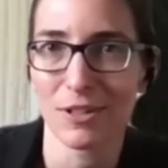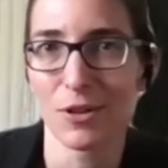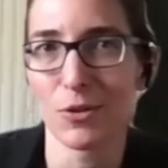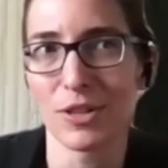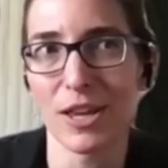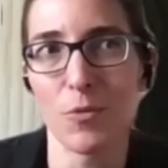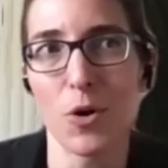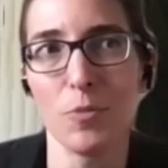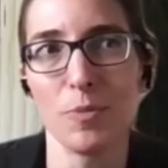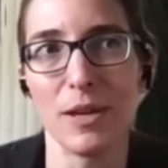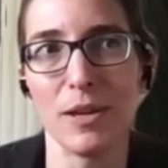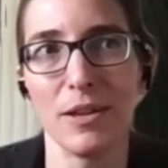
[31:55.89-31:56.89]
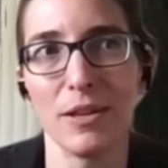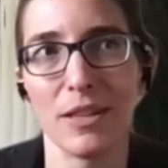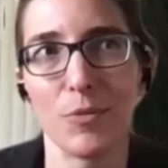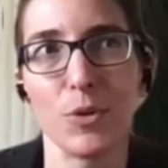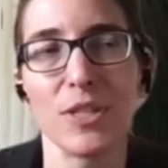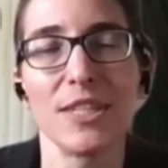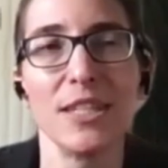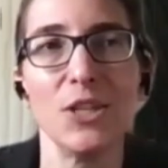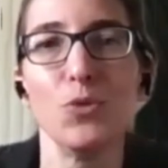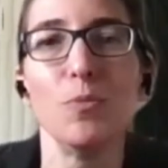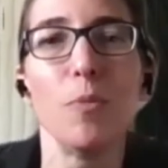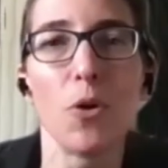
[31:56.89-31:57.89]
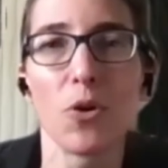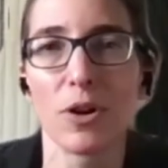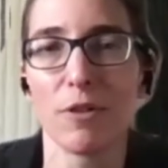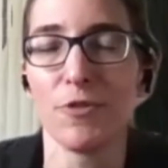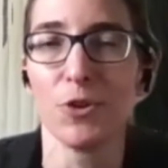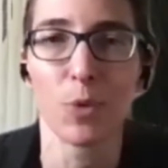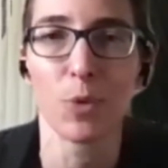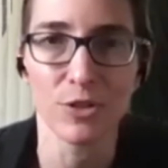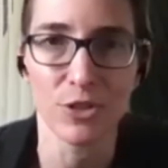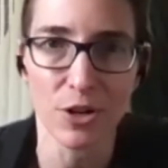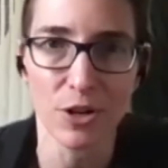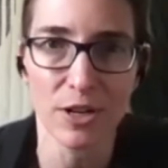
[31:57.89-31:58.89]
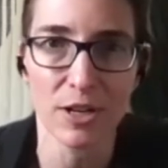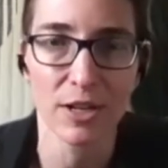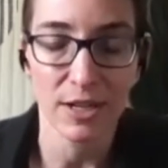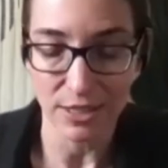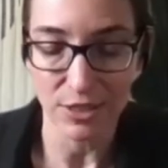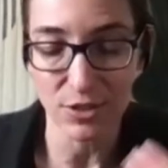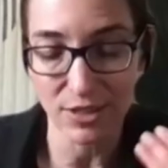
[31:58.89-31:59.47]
or they won't be they won't see you more if you wear dark mm-hmm.